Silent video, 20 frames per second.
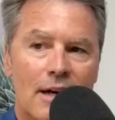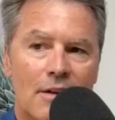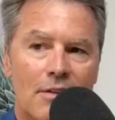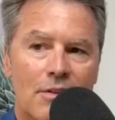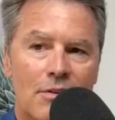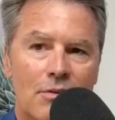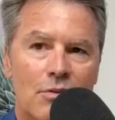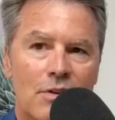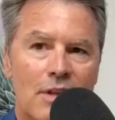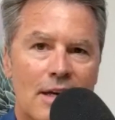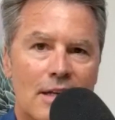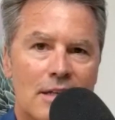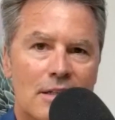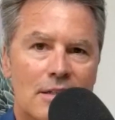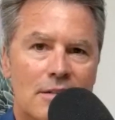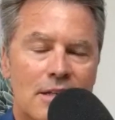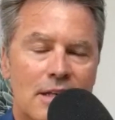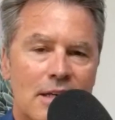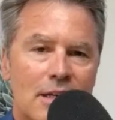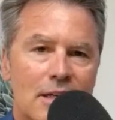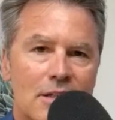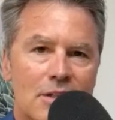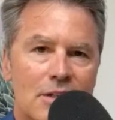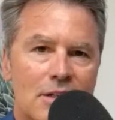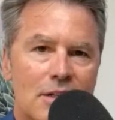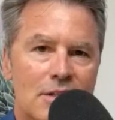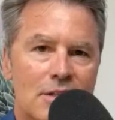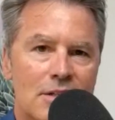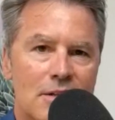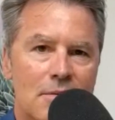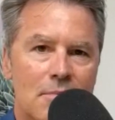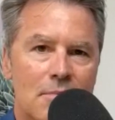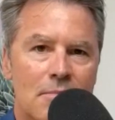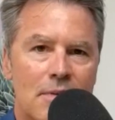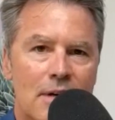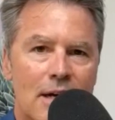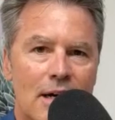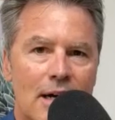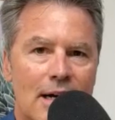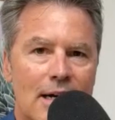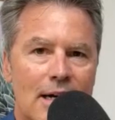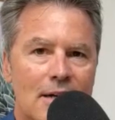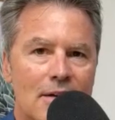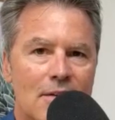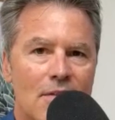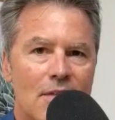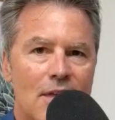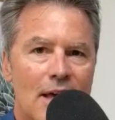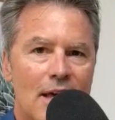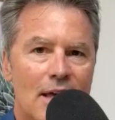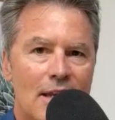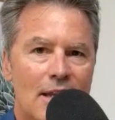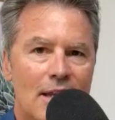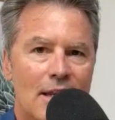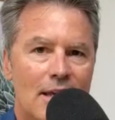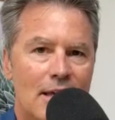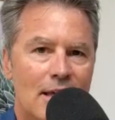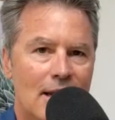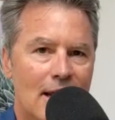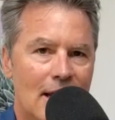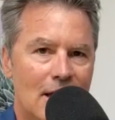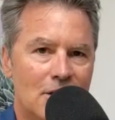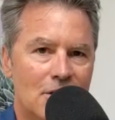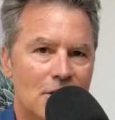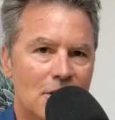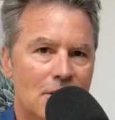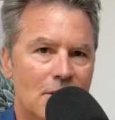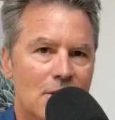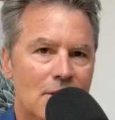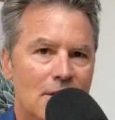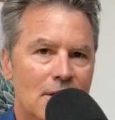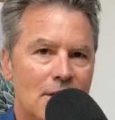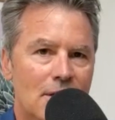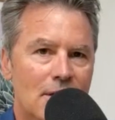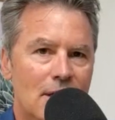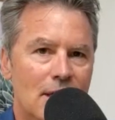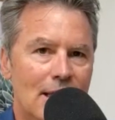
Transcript: through that ticket system that it actually